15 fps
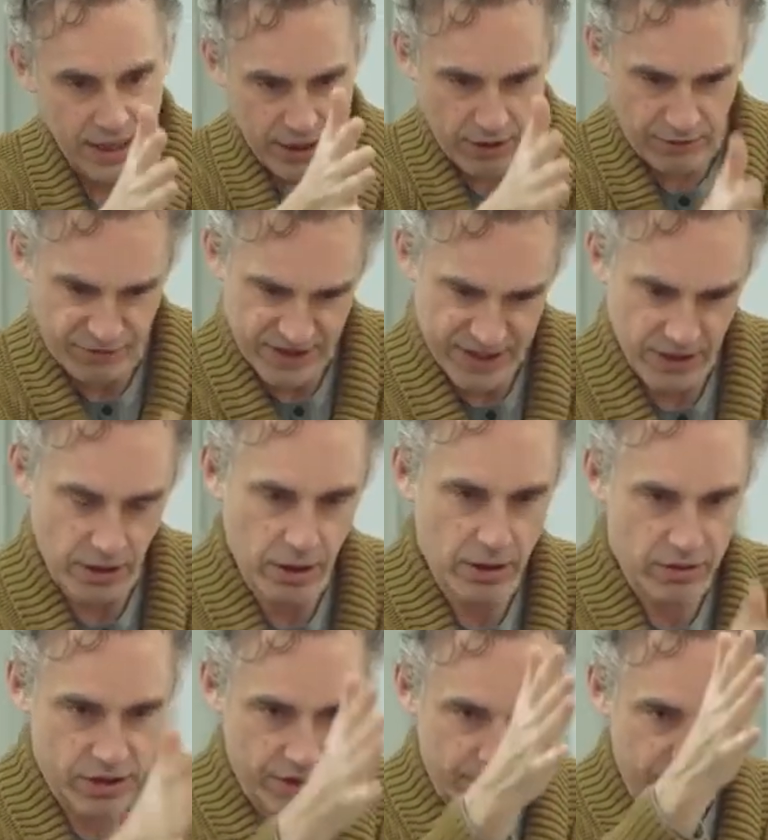your
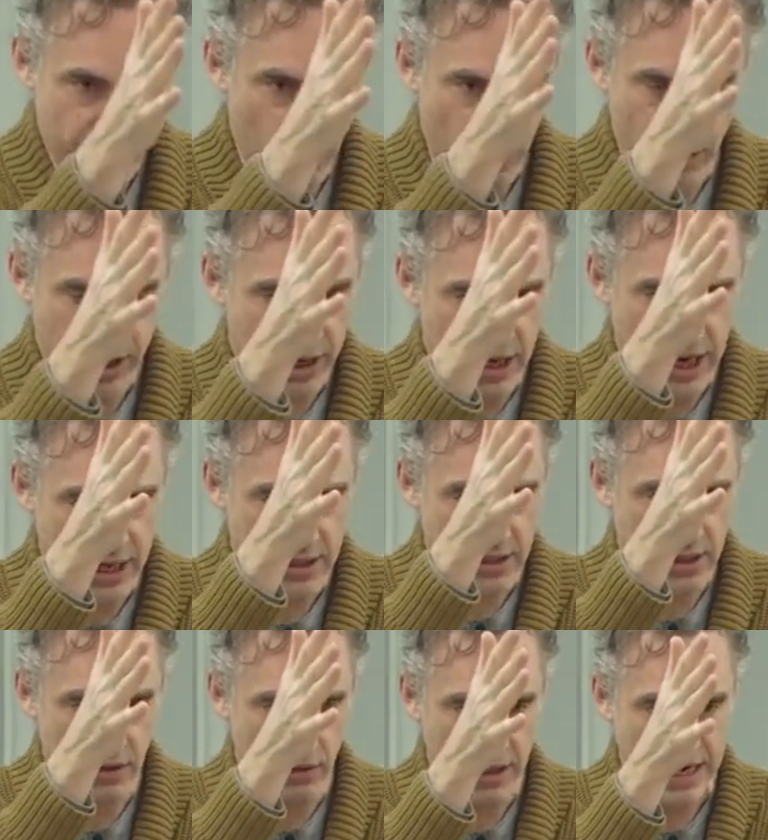physiology be organized
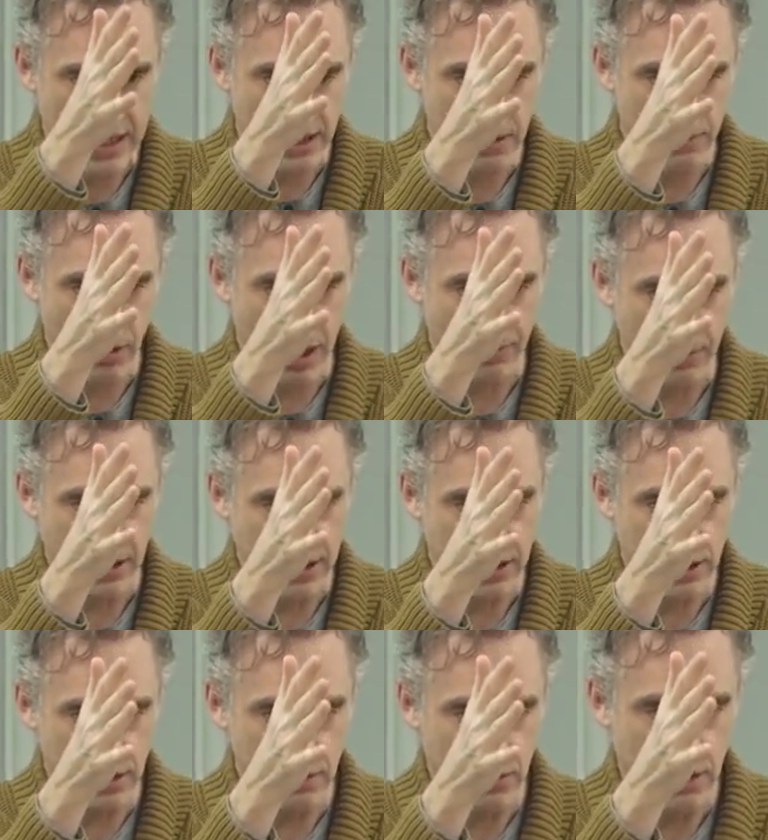and oriented properly
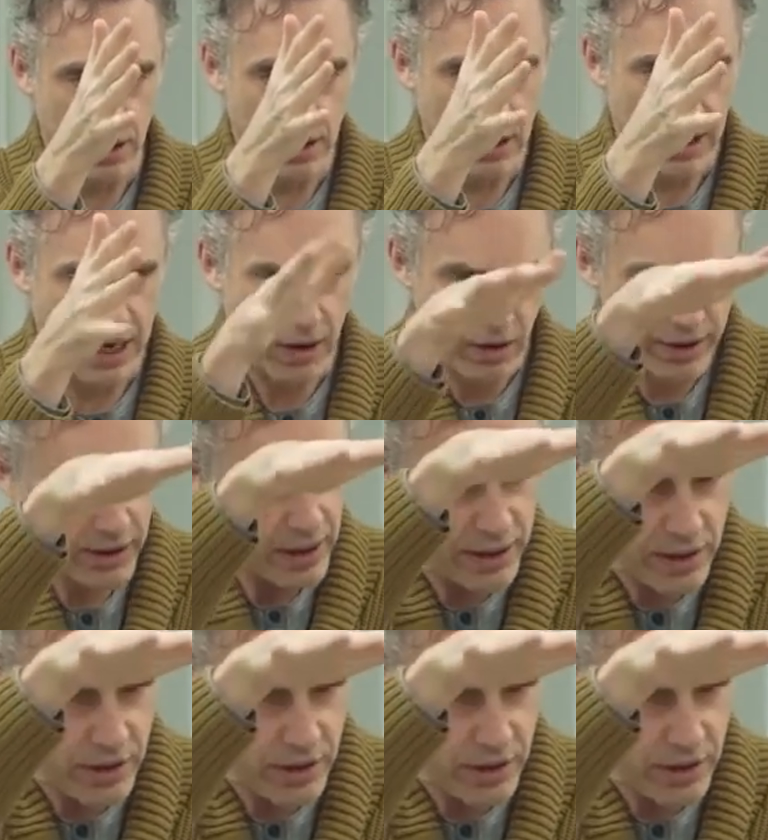too. Oh, you